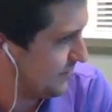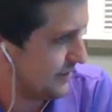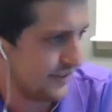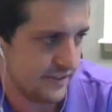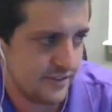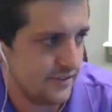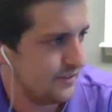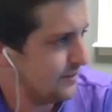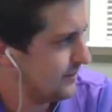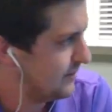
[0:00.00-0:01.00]
stuff
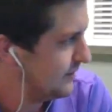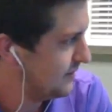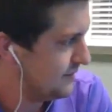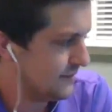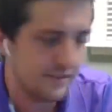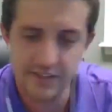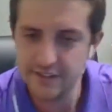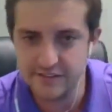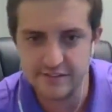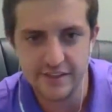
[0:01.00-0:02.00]
is
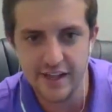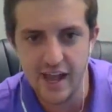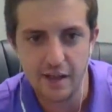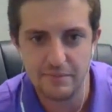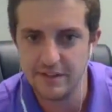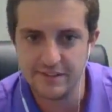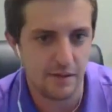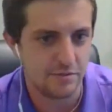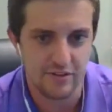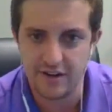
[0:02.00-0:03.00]
it's
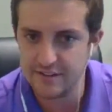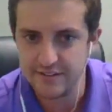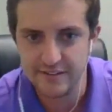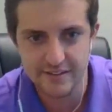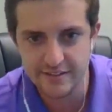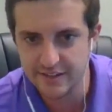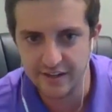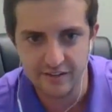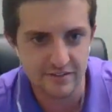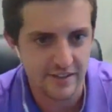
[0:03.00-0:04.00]
abstract,
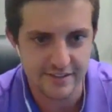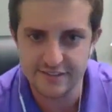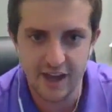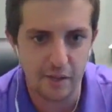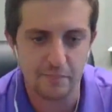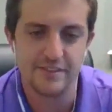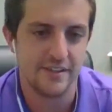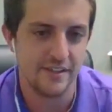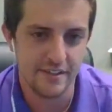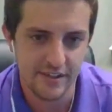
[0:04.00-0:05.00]
it's the
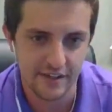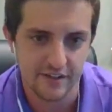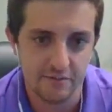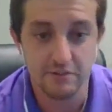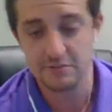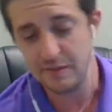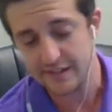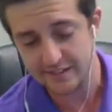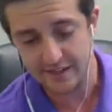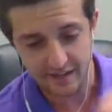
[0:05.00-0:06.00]
opposite, and which
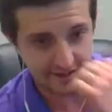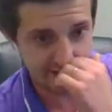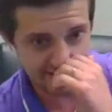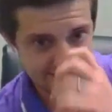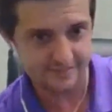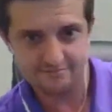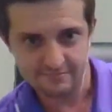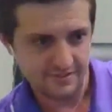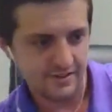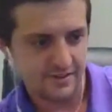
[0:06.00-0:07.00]
makes it kind of nice,
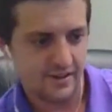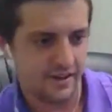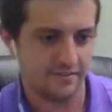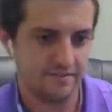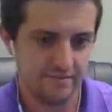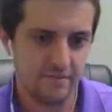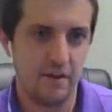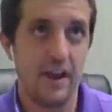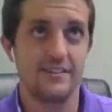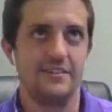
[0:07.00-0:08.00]

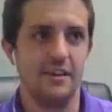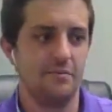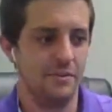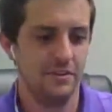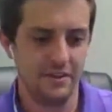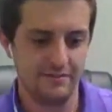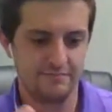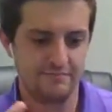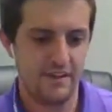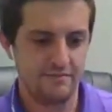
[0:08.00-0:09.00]
as it's something you
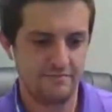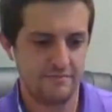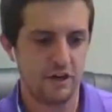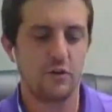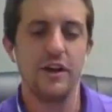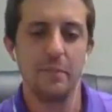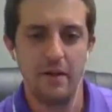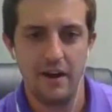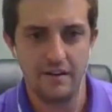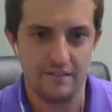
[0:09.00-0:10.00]
can agree
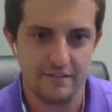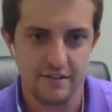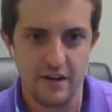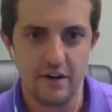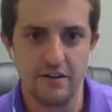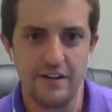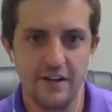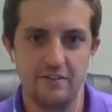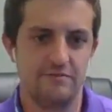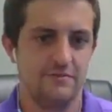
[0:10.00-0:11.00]
upon, or